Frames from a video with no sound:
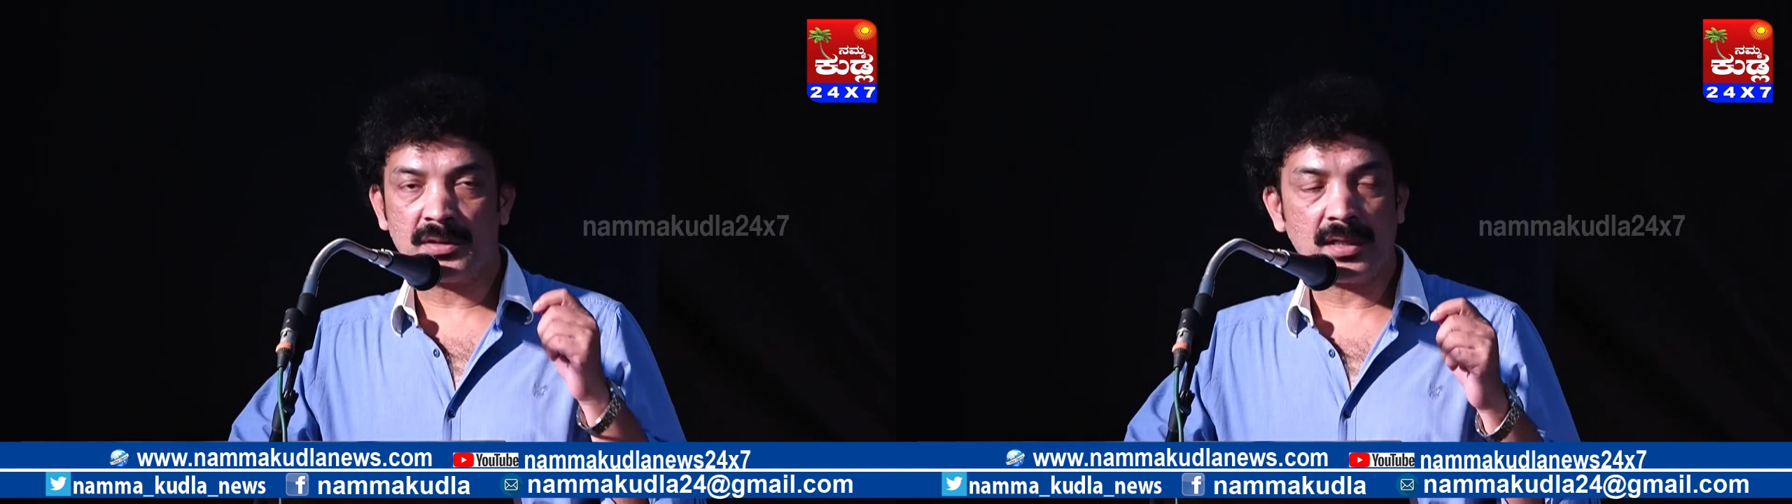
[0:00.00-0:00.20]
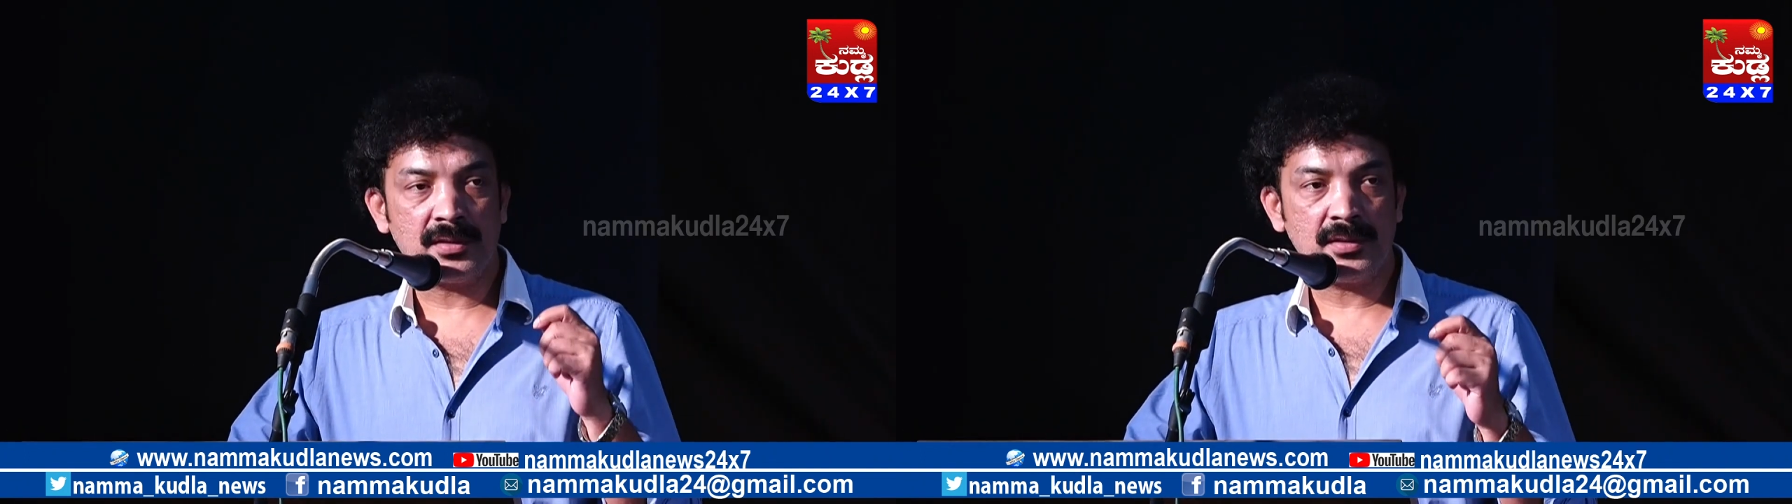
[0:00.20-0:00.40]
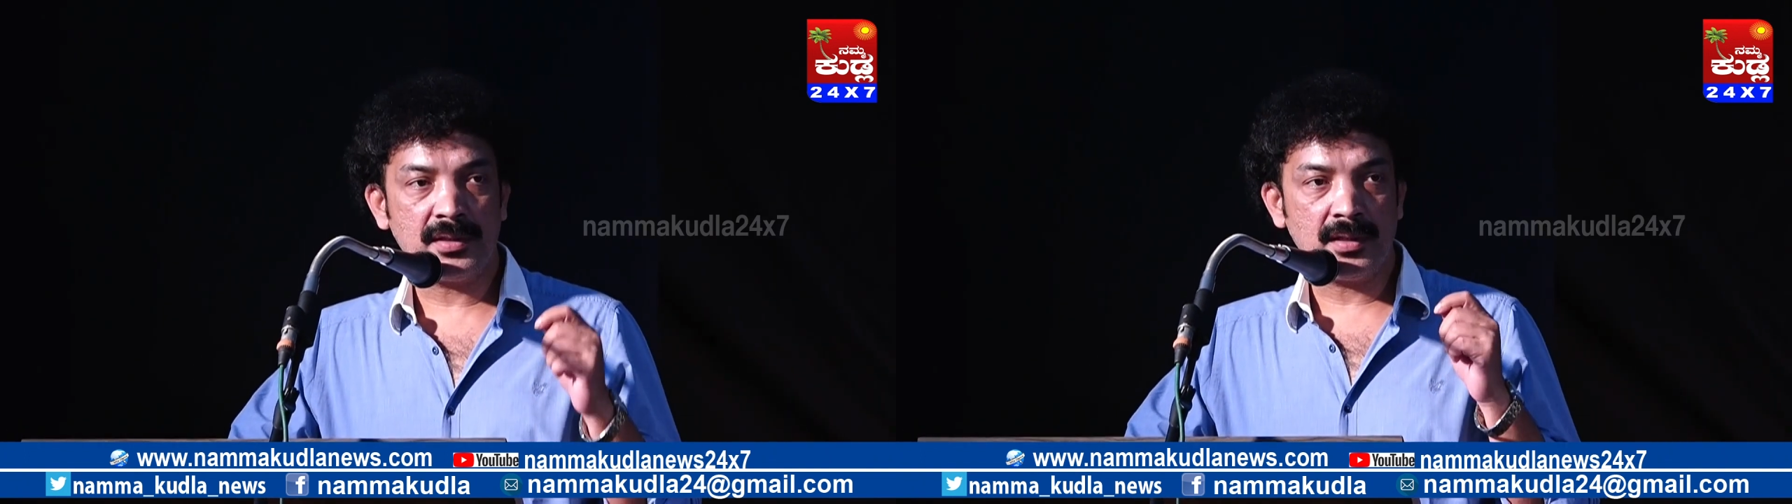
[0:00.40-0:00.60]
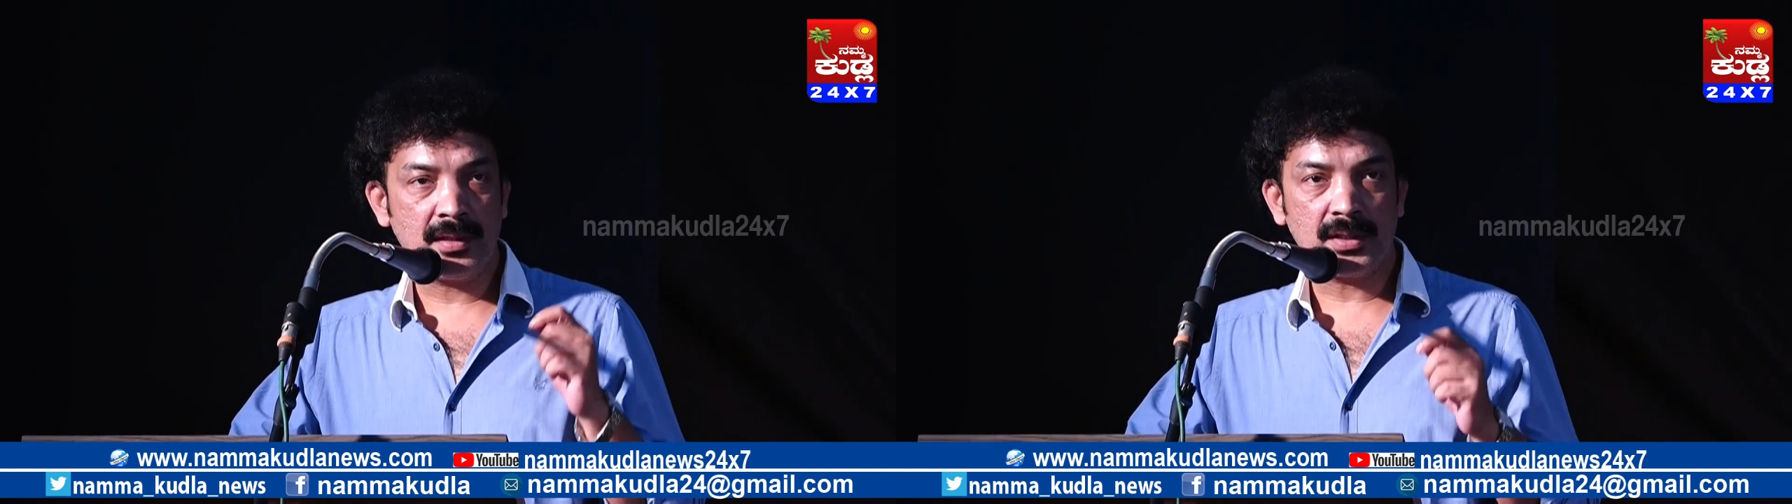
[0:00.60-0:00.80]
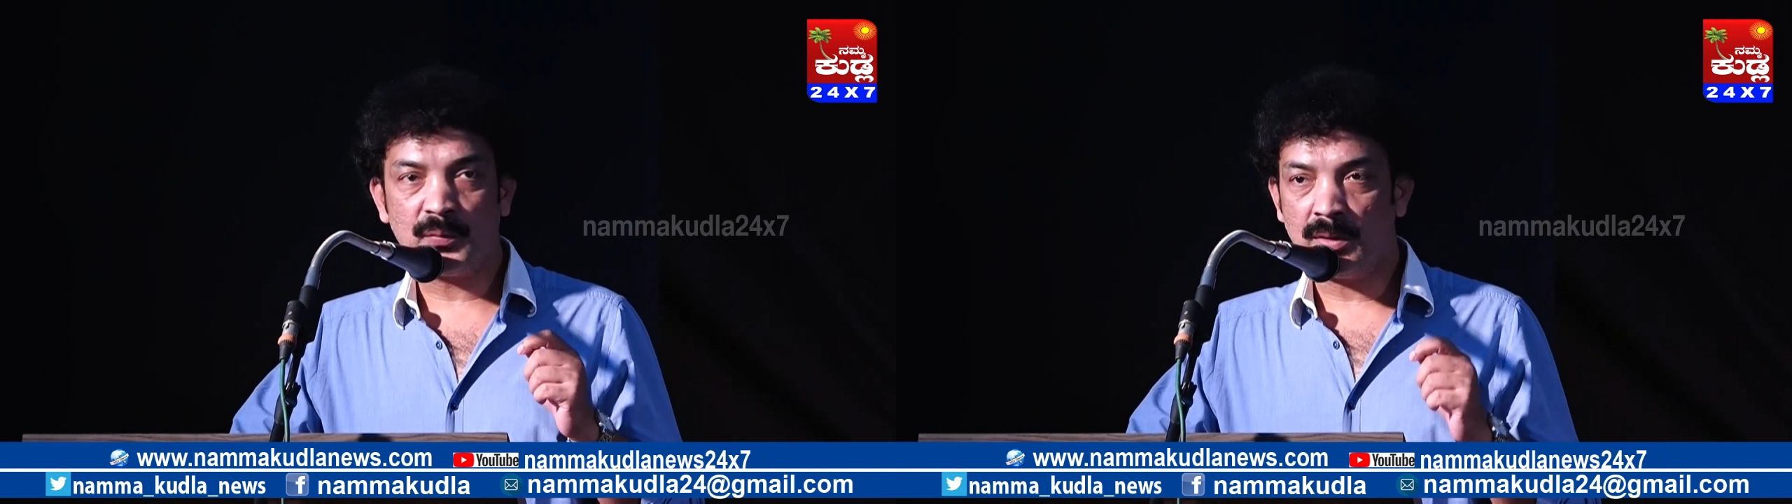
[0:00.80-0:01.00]
for success
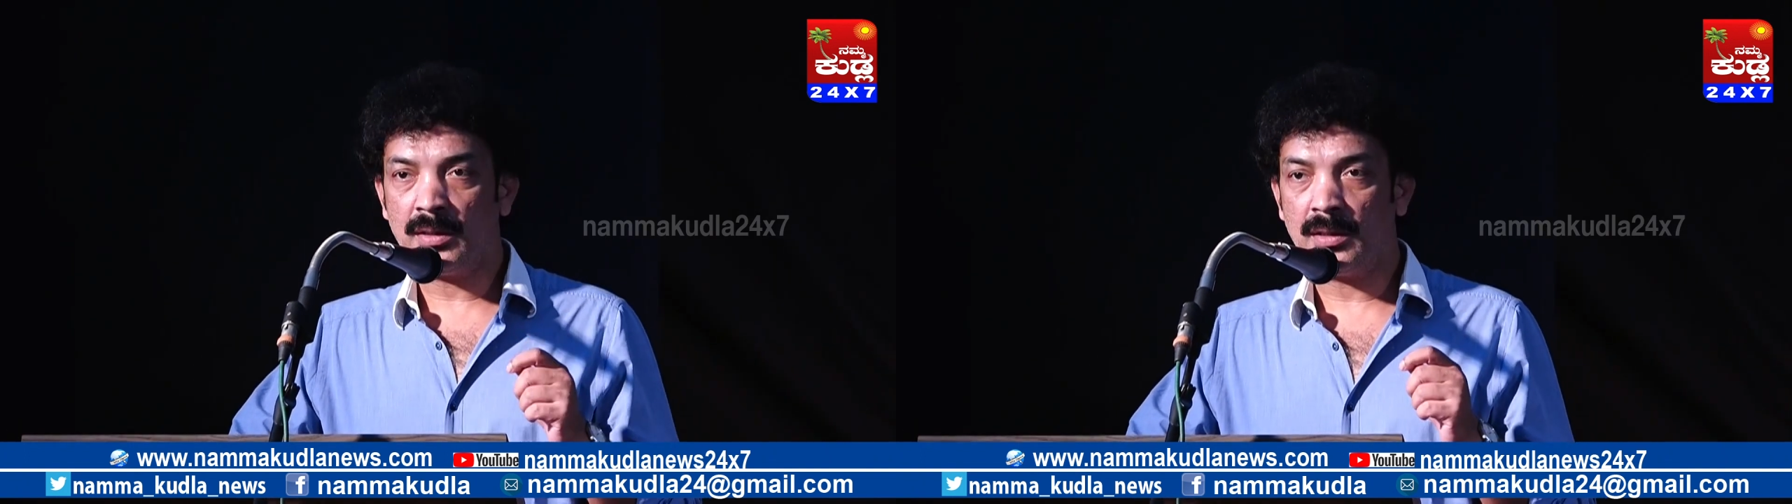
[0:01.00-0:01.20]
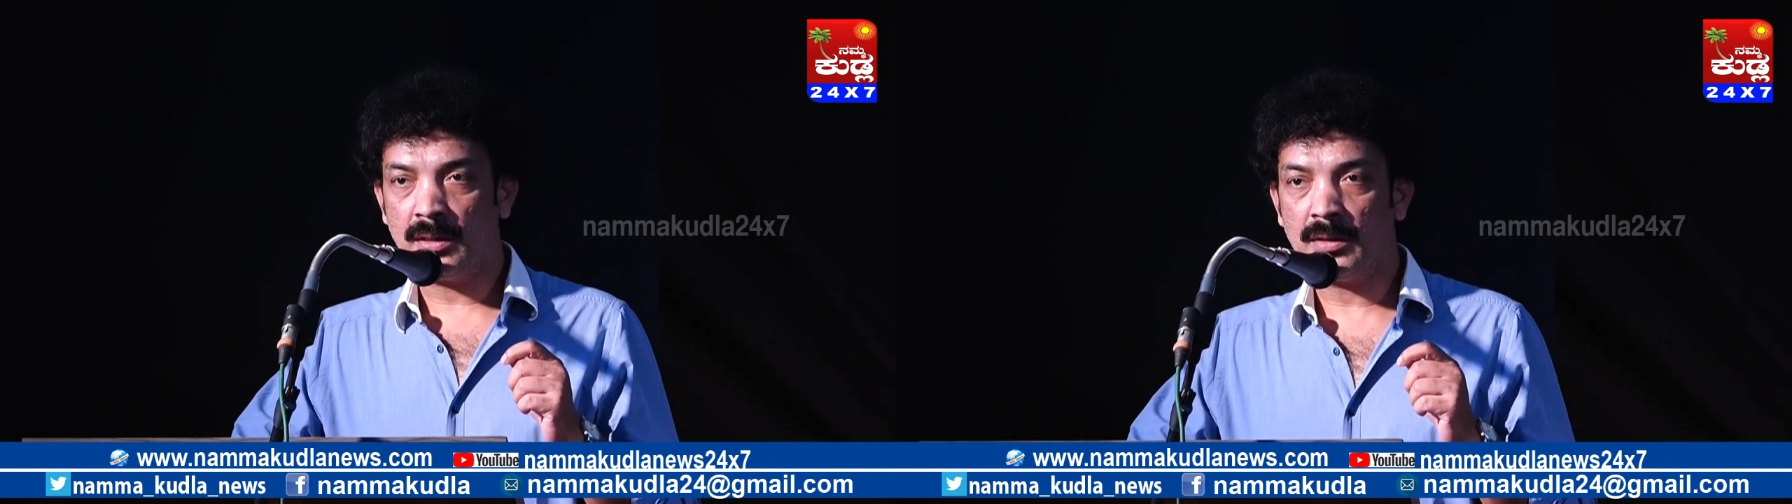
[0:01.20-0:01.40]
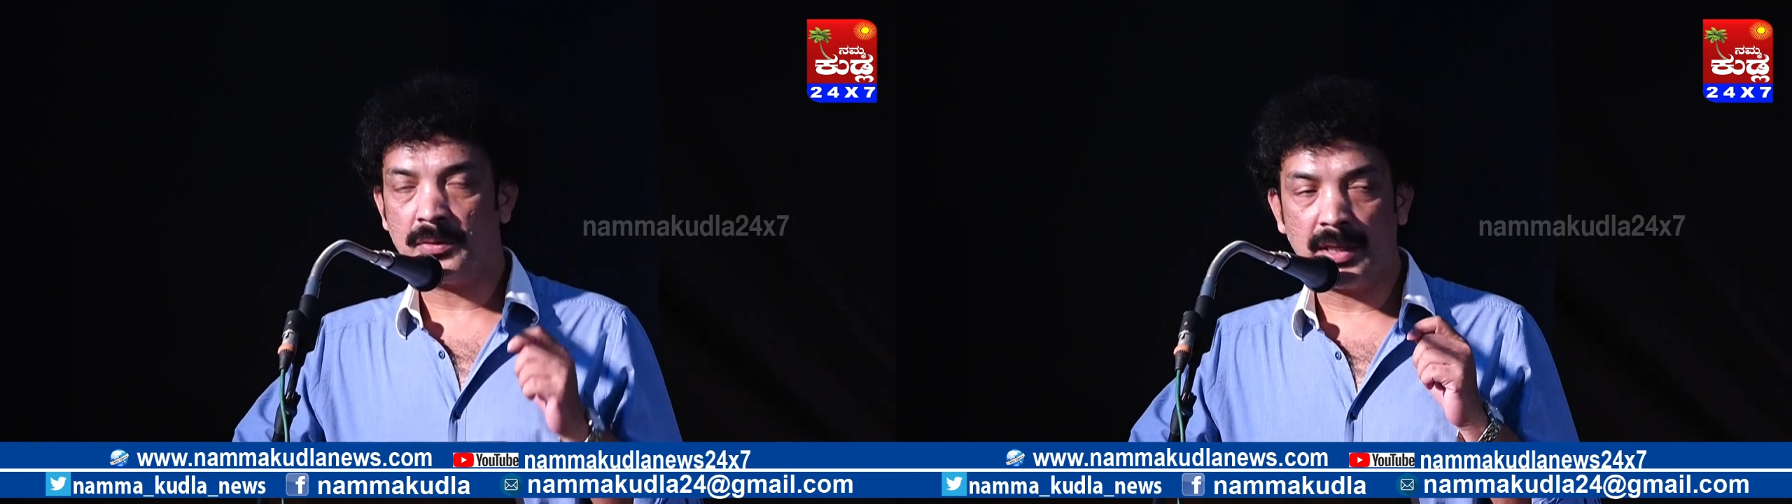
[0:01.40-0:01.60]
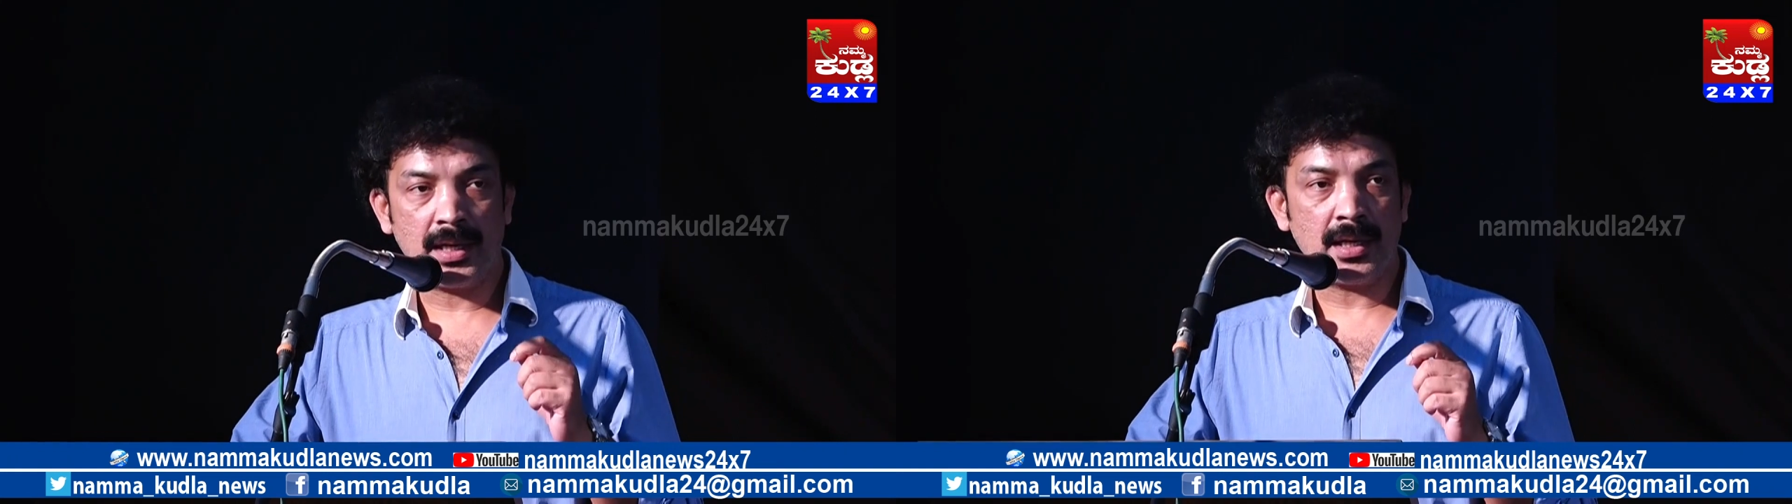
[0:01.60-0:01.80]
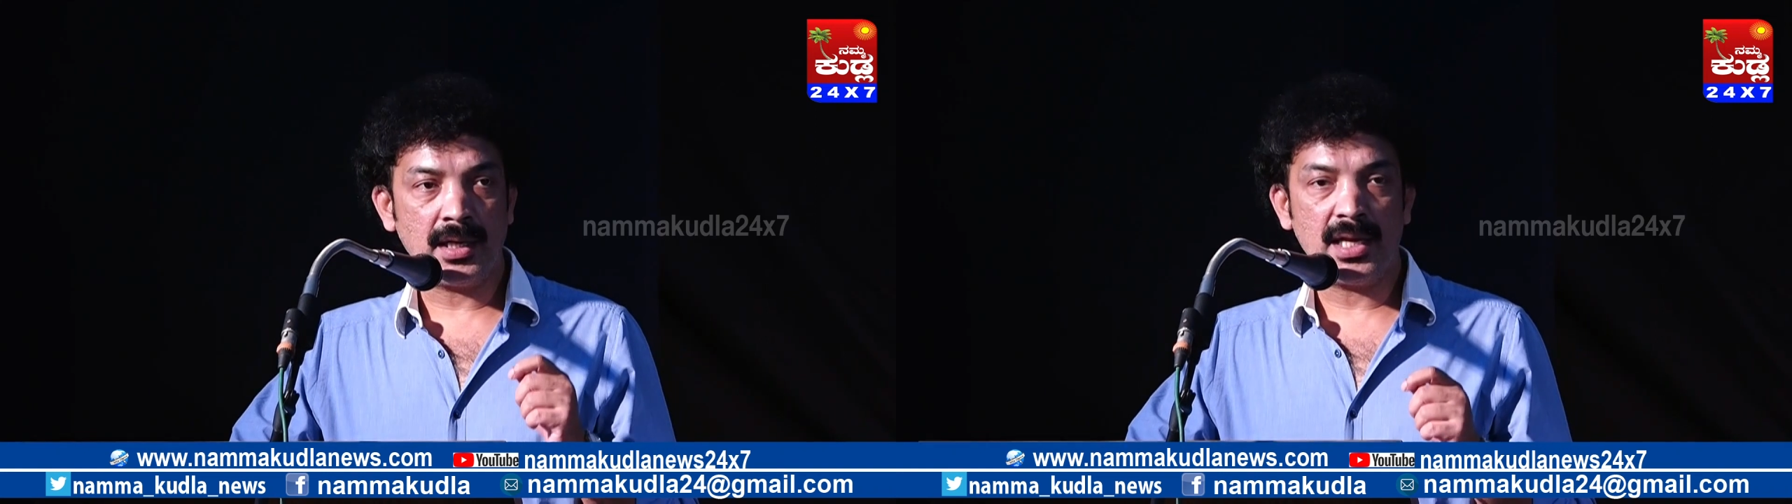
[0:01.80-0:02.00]
in this world
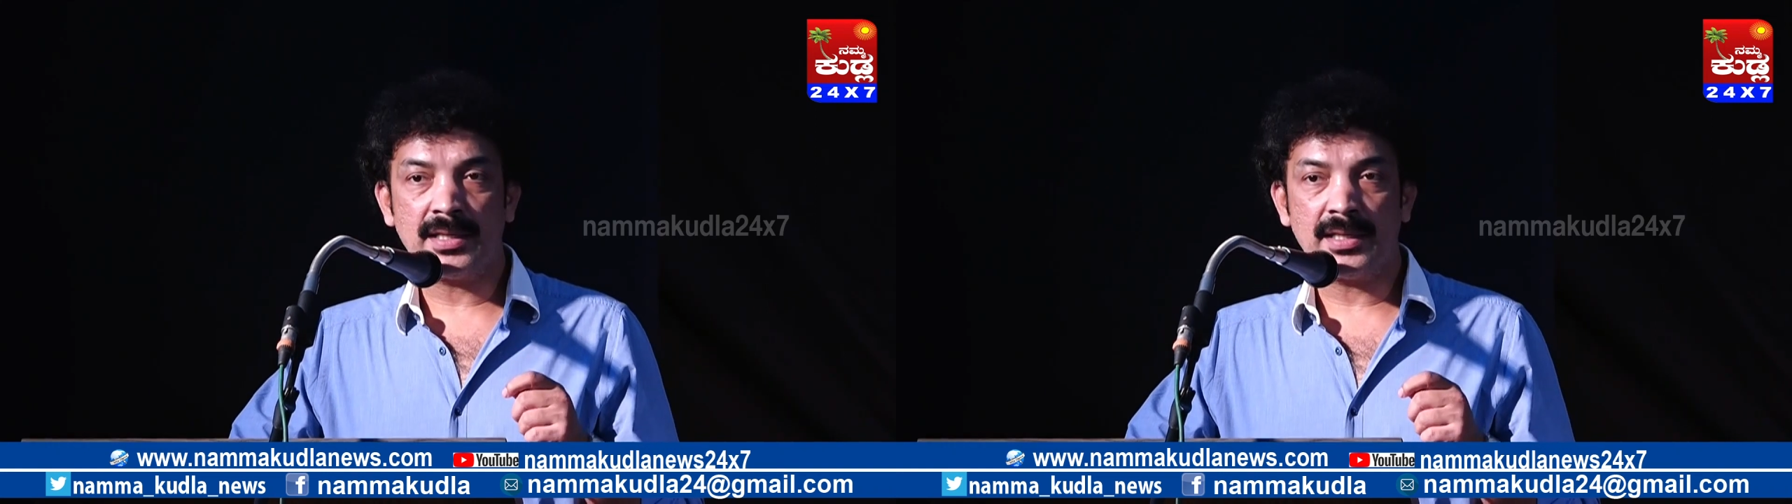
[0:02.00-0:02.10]
today